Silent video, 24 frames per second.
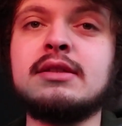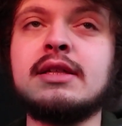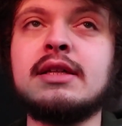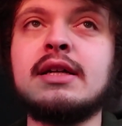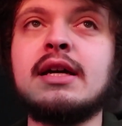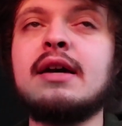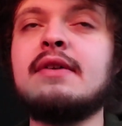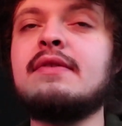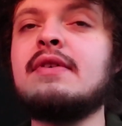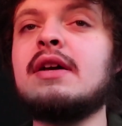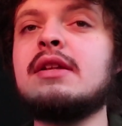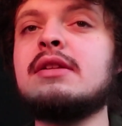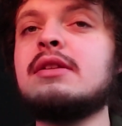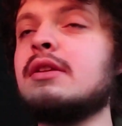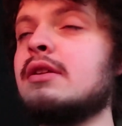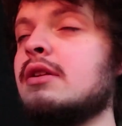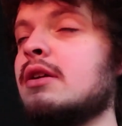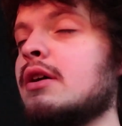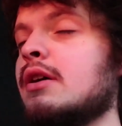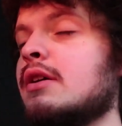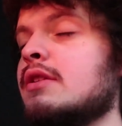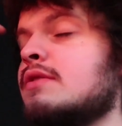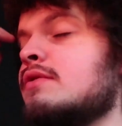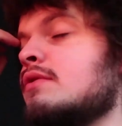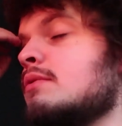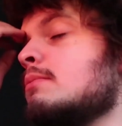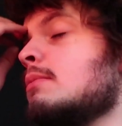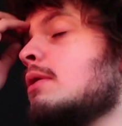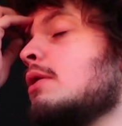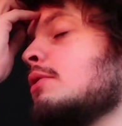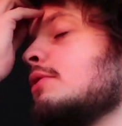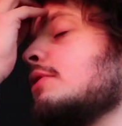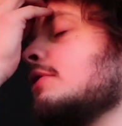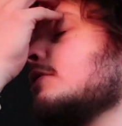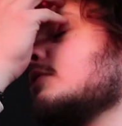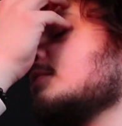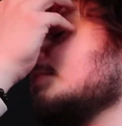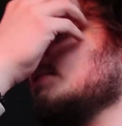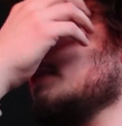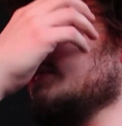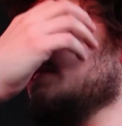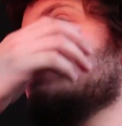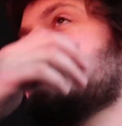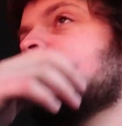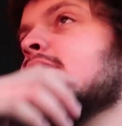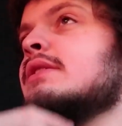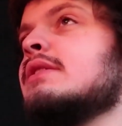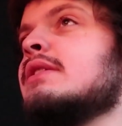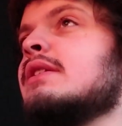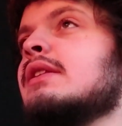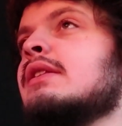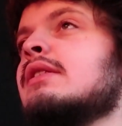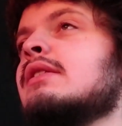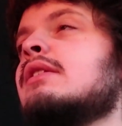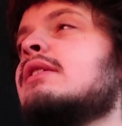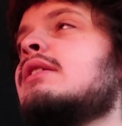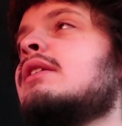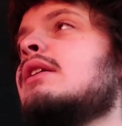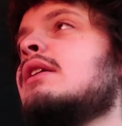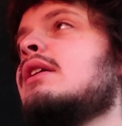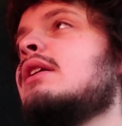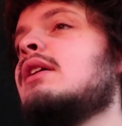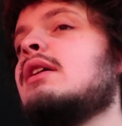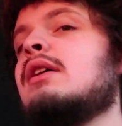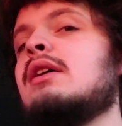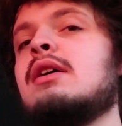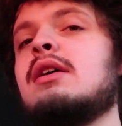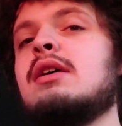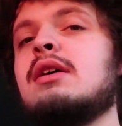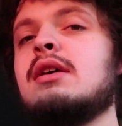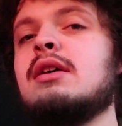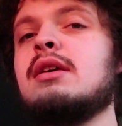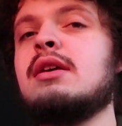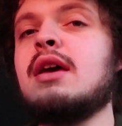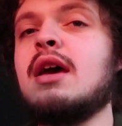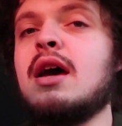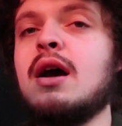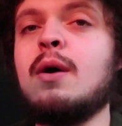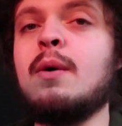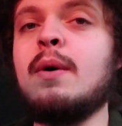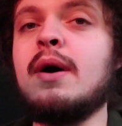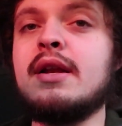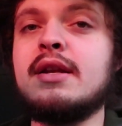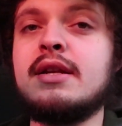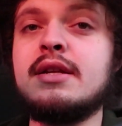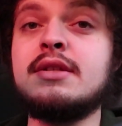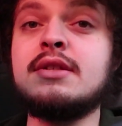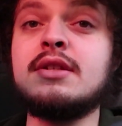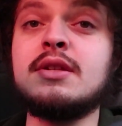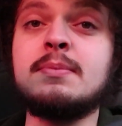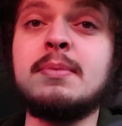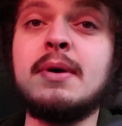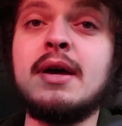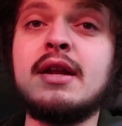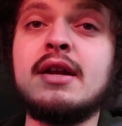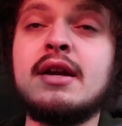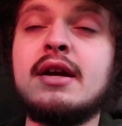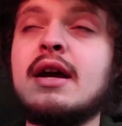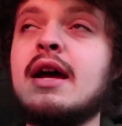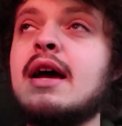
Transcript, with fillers: Like, I've had the nuggets from both those places, and yeah, Wendy's is better.